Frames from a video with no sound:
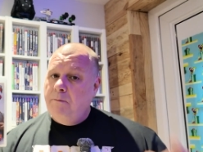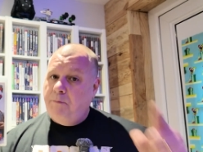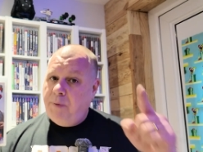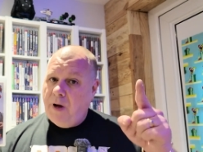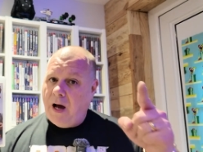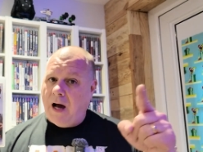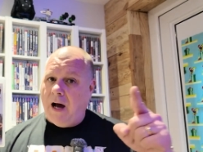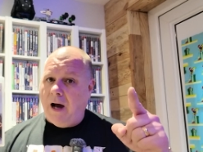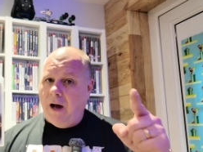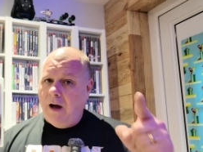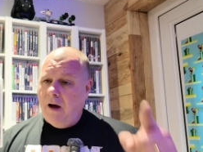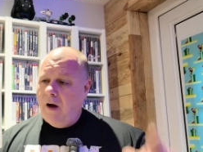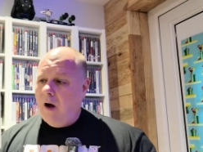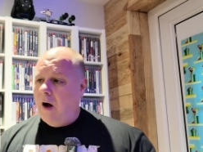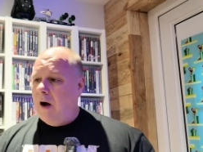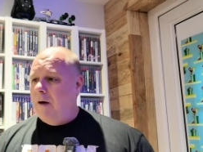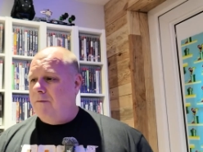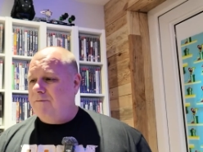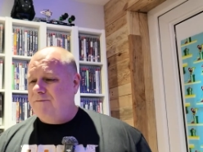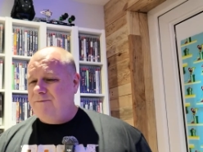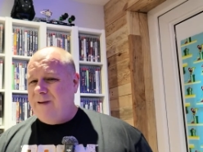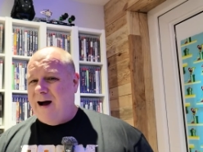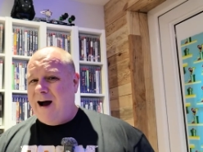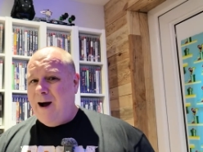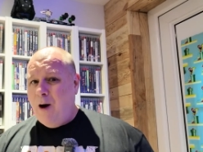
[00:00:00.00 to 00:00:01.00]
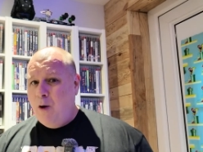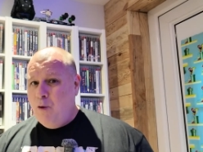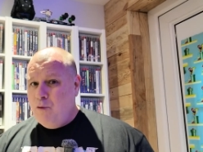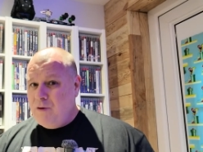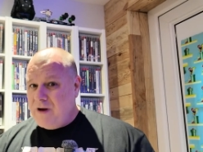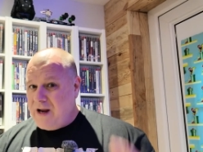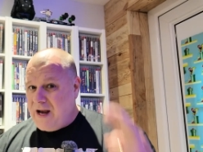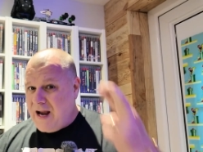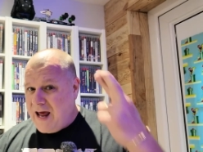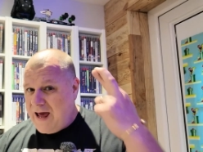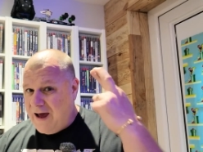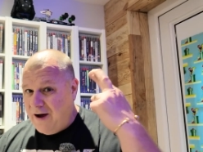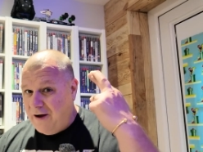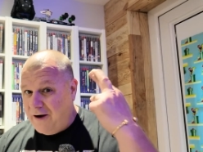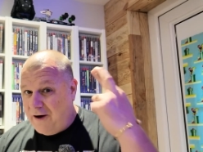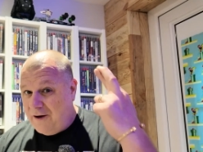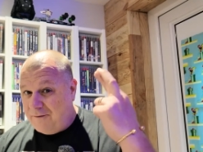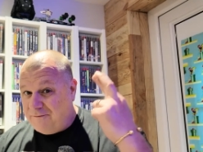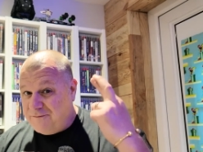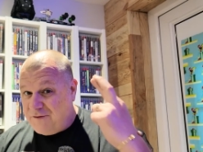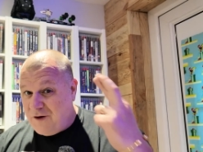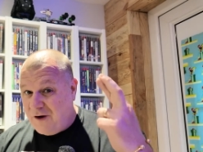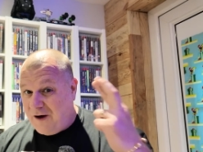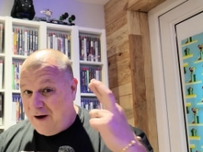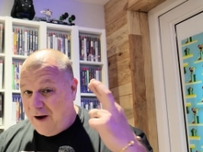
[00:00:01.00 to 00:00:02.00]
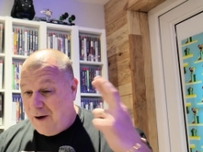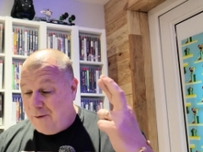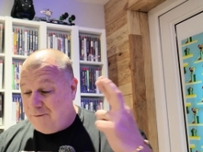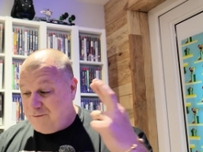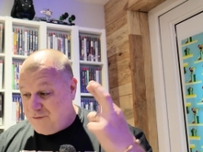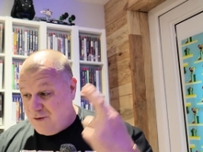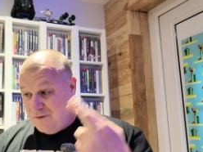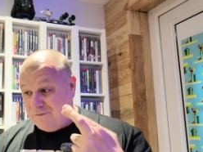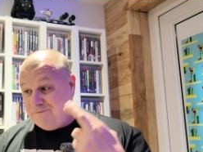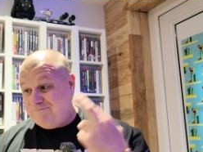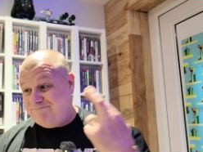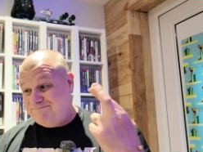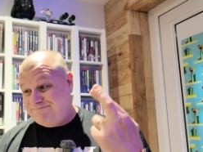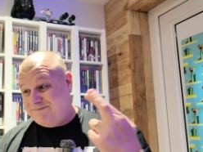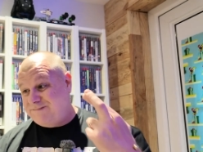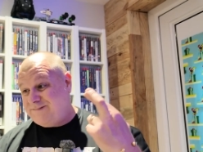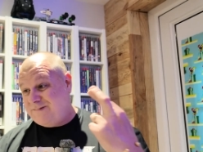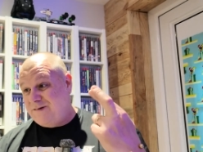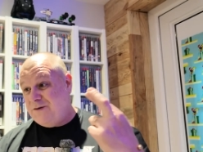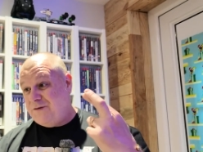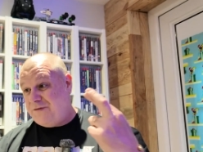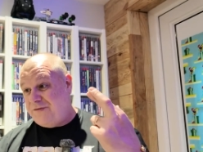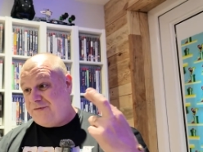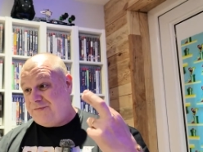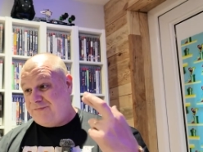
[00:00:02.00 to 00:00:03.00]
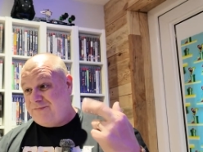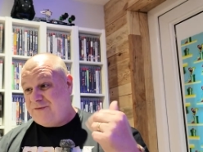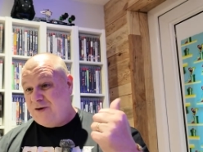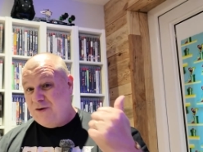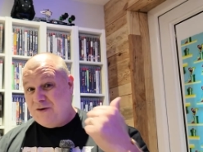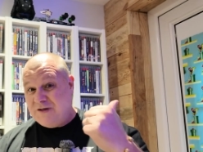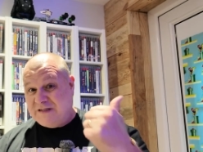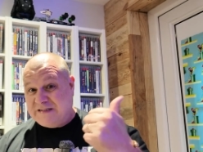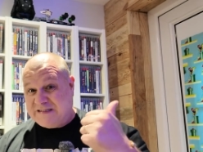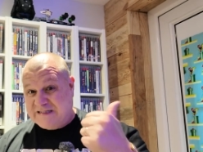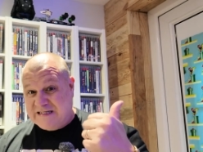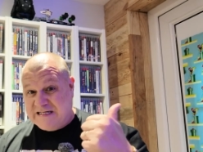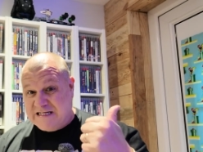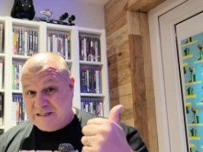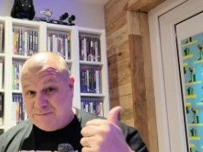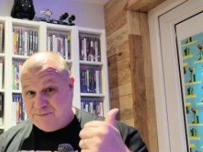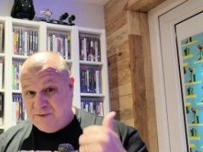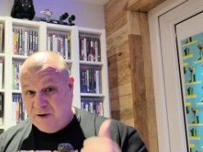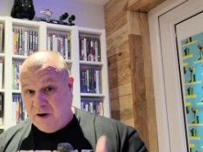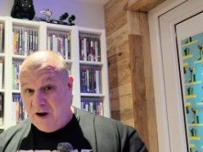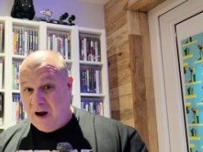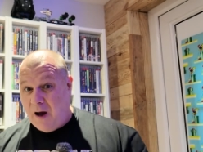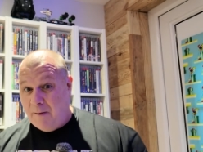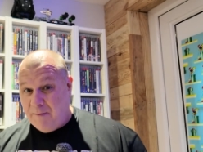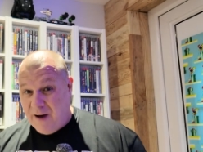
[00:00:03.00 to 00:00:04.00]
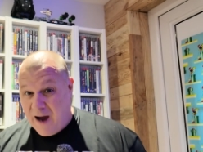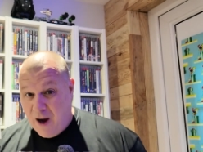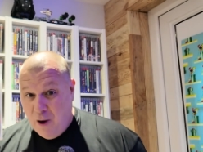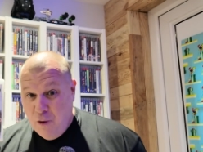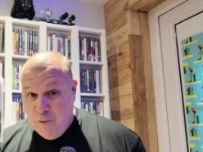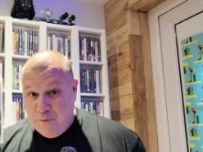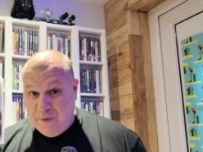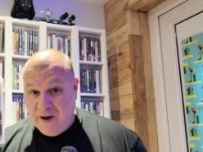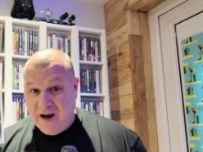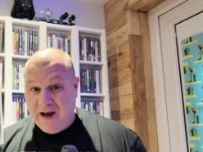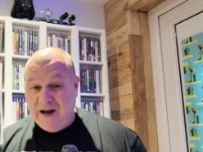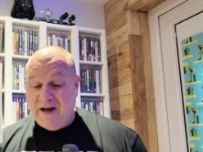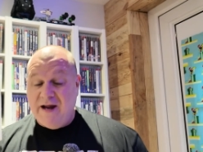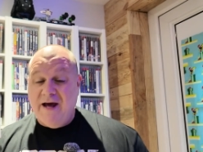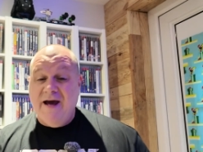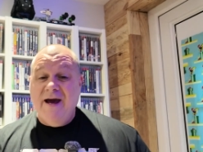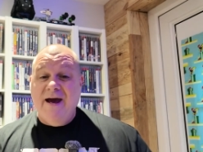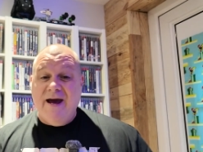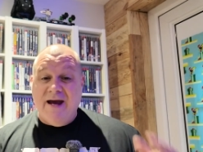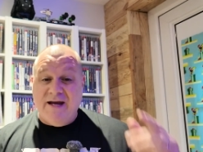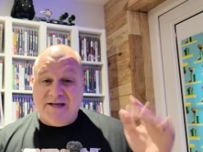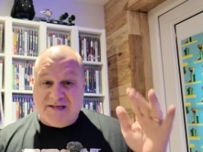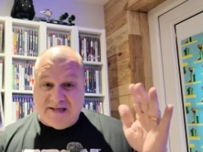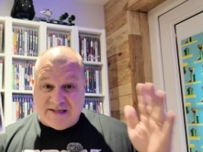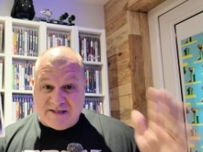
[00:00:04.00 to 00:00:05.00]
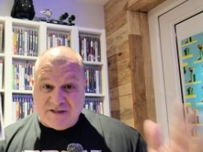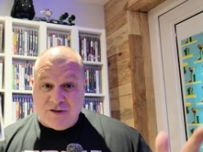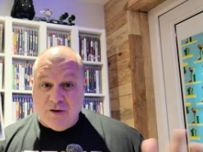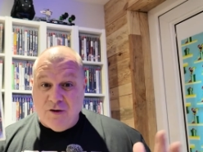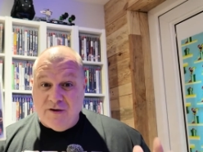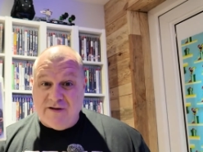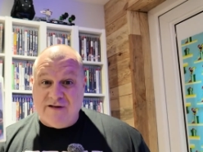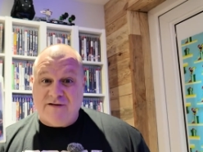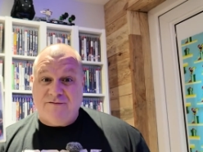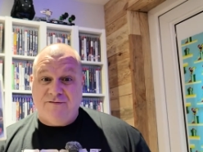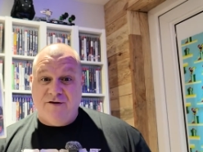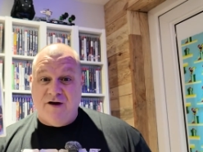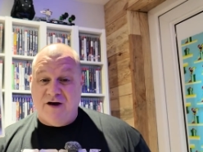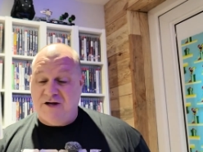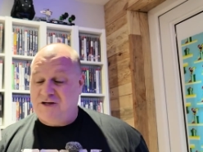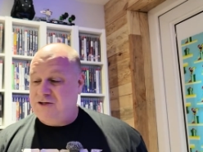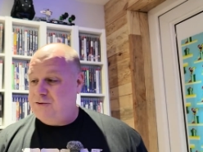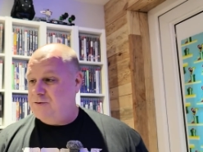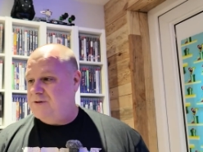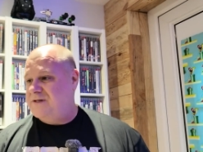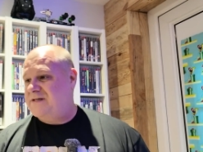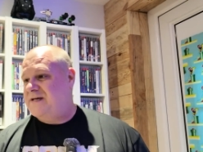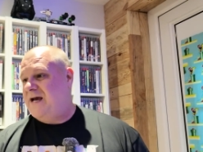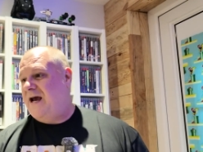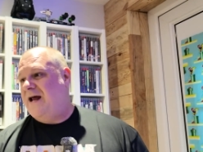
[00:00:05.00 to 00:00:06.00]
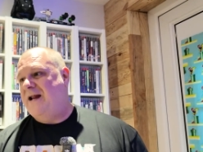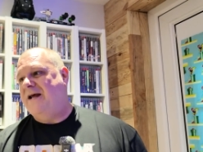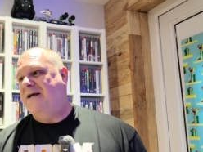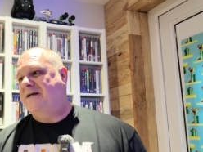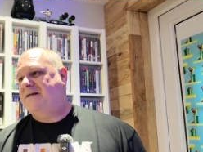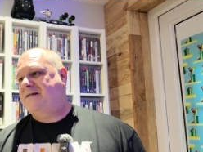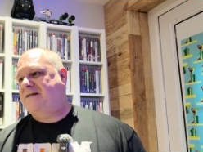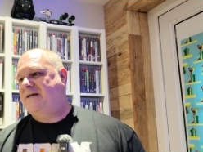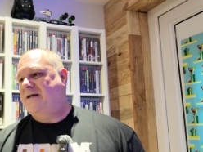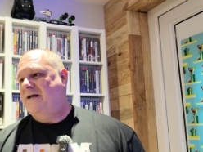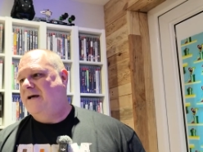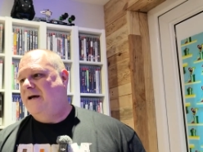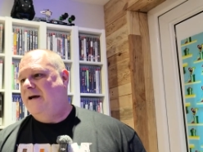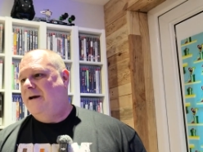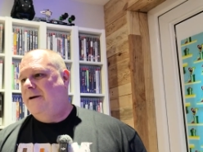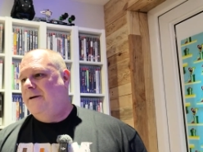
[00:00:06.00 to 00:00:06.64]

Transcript: but I'm holding out, and I've got good ideas behind it. I'm hoping it's as good as Virtua Tennis.